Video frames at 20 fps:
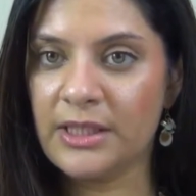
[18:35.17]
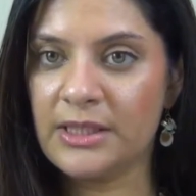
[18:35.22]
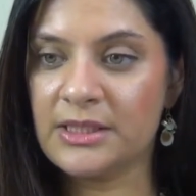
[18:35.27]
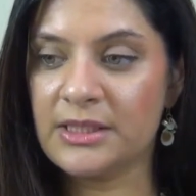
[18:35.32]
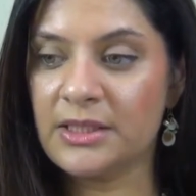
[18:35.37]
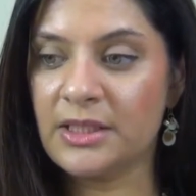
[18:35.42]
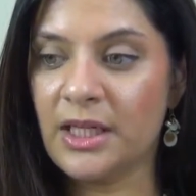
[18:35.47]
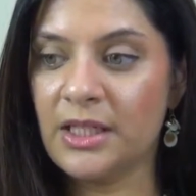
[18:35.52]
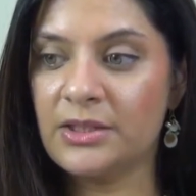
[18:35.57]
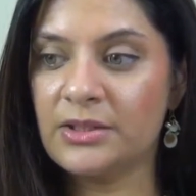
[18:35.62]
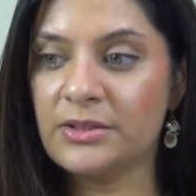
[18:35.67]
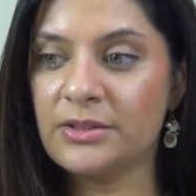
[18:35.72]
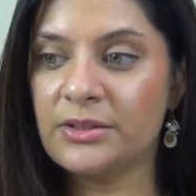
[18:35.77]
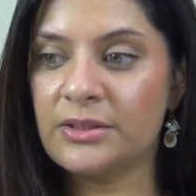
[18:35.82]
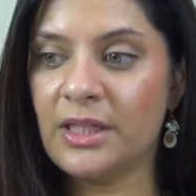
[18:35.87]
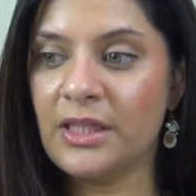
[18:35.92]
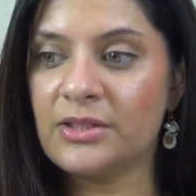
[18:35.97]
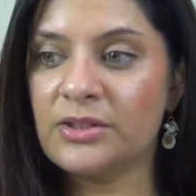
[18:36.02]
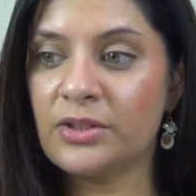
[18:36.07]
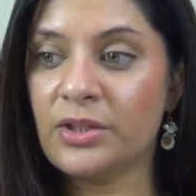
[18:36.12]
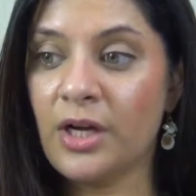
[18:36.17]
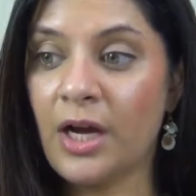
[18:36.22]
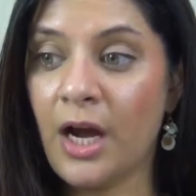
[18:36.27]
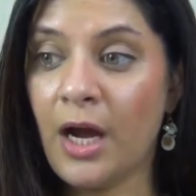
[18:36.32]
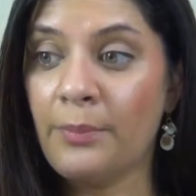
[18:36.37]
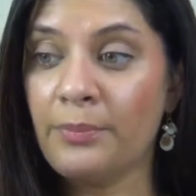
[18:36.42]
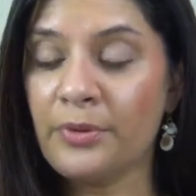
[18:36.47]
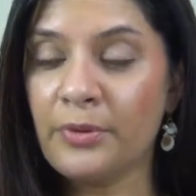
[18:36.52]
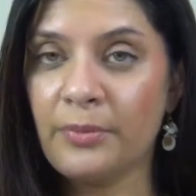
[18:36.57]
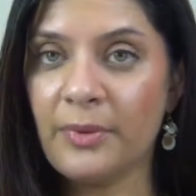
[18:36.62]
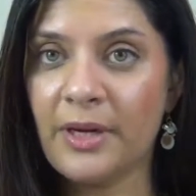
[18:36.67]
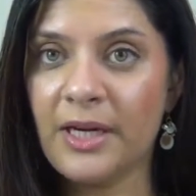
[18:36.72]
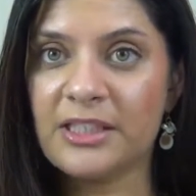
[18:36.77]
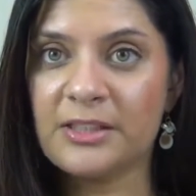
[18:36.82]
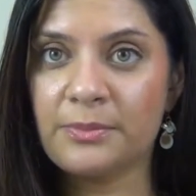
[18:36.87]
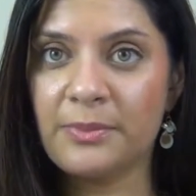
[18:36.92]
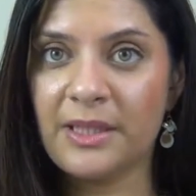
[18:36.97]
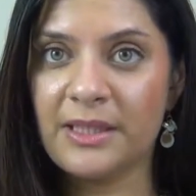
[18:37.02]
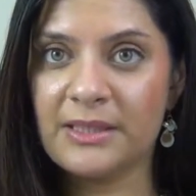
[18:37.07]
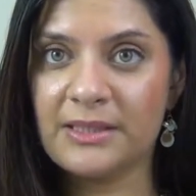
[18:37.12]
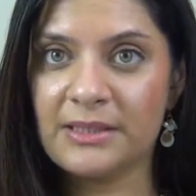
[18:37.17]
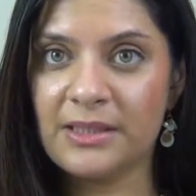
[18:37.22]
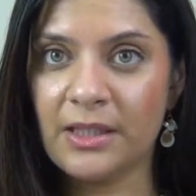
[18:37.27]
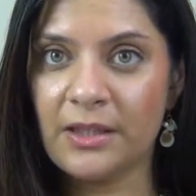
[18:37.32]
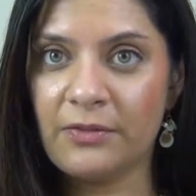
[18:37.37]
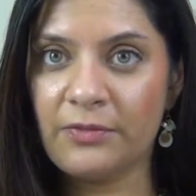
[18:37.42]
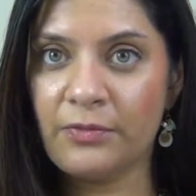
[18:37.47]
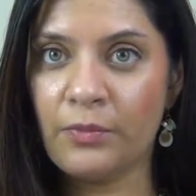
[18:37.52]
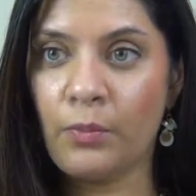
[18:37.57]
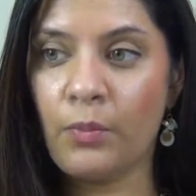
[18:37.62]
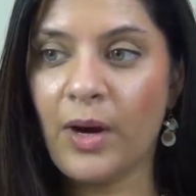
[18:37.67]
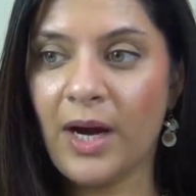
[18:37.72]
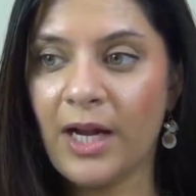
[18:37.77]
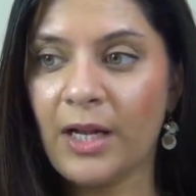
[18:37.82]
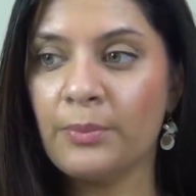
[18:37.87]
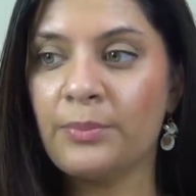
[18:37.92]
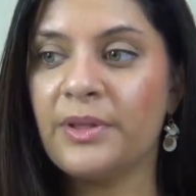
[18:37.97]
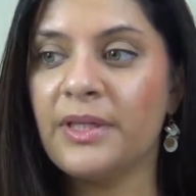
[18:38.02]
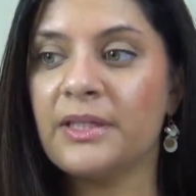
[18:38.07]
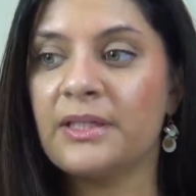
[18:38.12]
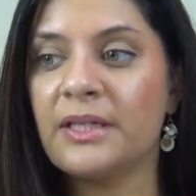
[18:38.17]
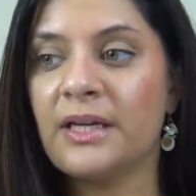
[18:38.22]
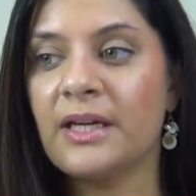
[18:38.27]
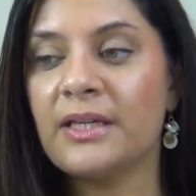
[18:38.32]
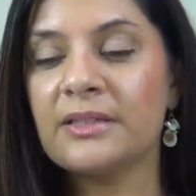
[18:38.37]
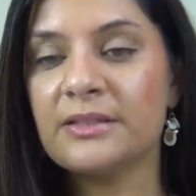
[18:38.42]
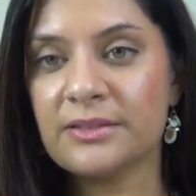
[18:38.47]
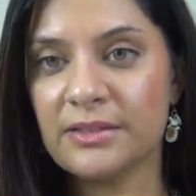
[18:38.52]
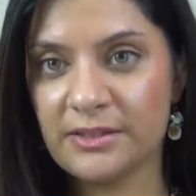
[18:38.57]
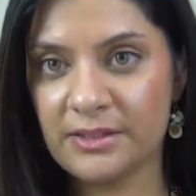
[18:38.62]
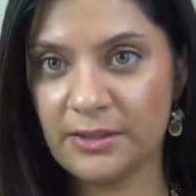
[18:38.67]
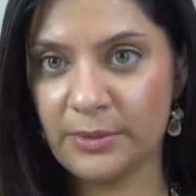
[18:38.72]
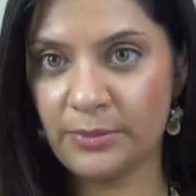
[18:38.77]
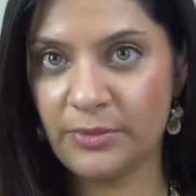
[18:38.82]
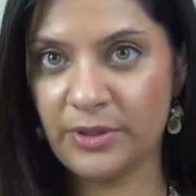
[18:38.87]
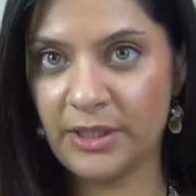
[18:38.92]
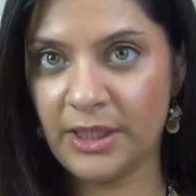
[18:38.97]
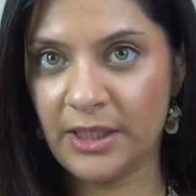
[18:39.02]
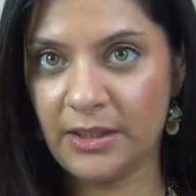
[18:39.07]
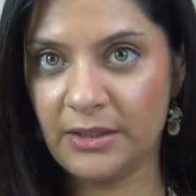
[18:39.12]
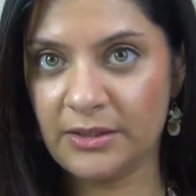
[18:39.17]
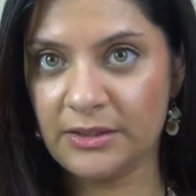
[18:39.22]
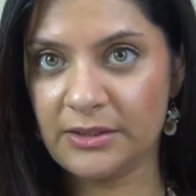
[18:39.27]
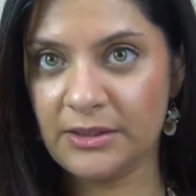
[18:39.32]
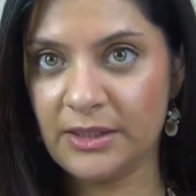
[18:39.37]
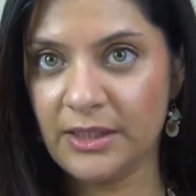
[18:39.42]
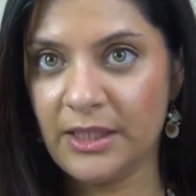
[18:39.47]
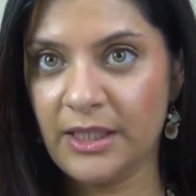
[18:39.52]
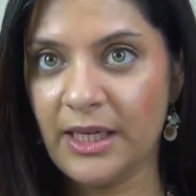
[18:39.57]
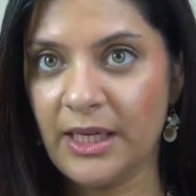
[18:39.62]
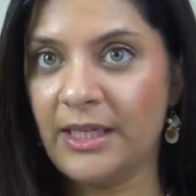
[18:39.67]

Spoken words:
and to not to compromise myself while being nice to someone else.